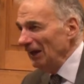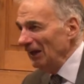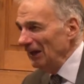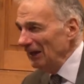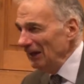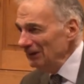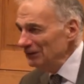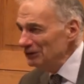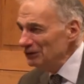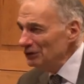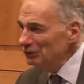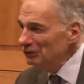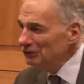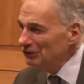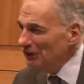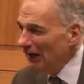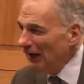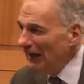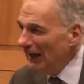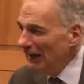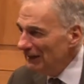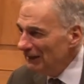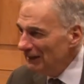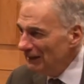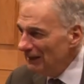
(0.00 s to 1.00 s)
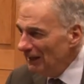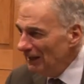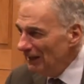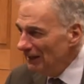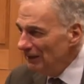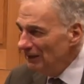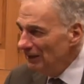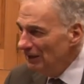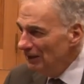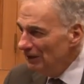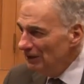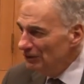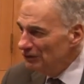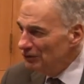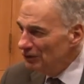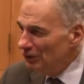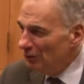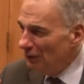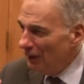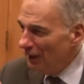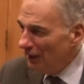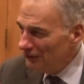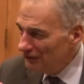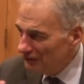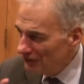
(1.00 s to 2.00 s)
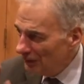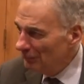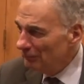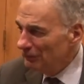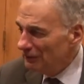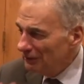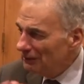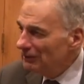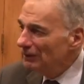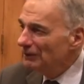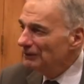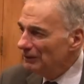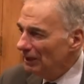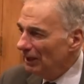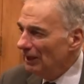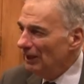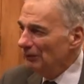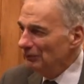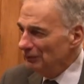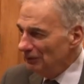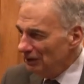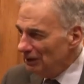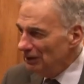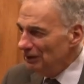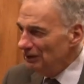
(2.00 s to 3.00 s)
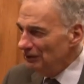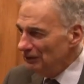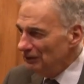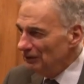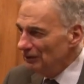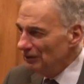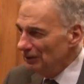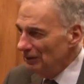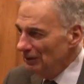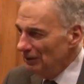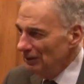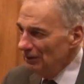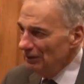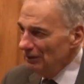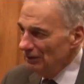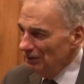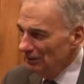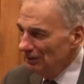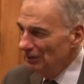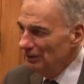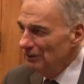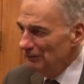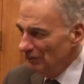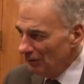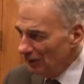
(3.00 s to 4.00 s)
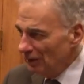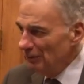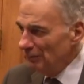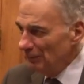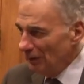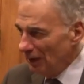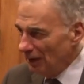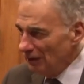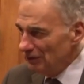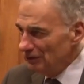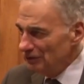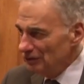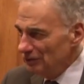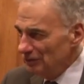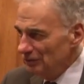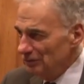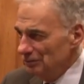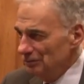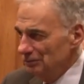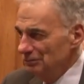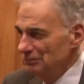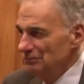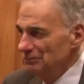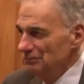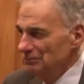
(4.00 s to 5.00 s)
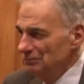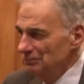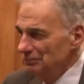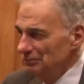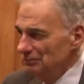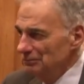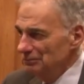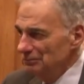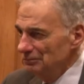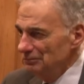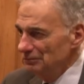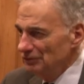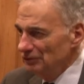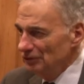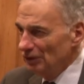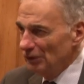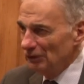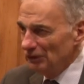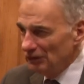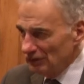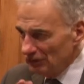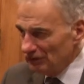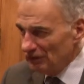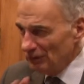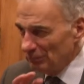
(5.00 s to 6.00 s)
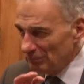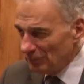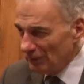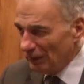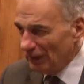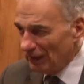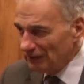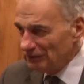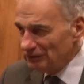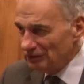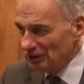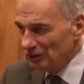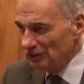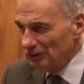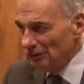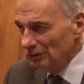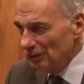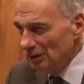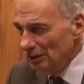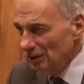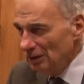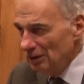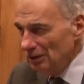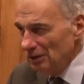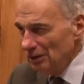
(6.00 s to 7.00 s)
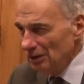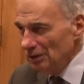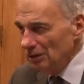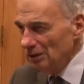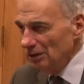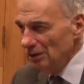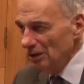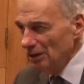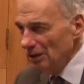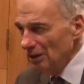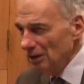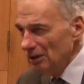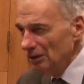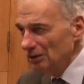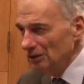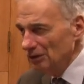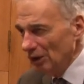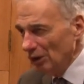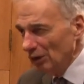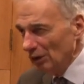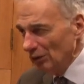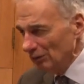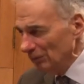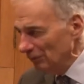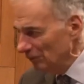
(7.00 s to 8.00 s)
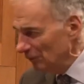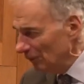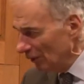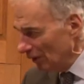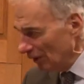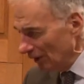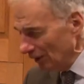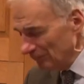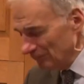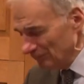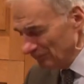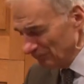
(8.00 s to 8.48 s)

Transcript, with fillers: and you tie it in to uh, something the town needs very much. So there's a practical uh, goal for it.